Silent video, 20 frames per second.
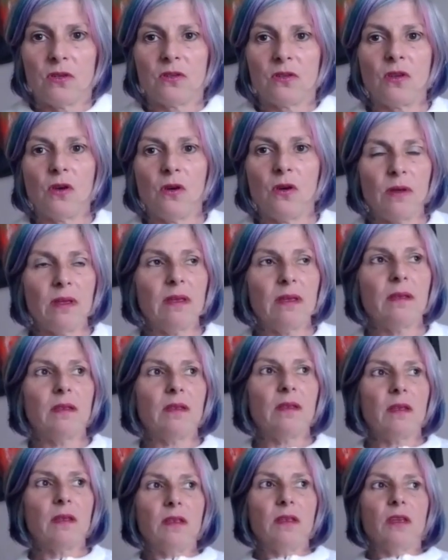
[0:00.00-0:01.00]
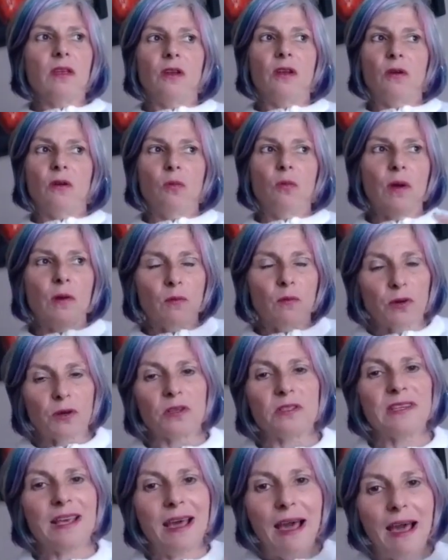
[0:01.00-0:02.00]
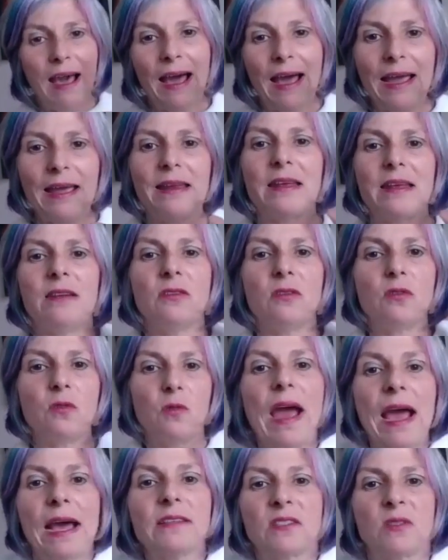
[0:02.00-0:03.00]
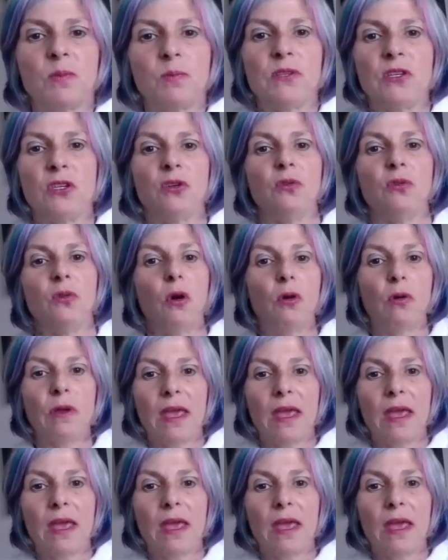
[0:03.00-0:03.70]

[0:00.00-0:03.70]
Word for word: So, you know, when we're tied and grasped to,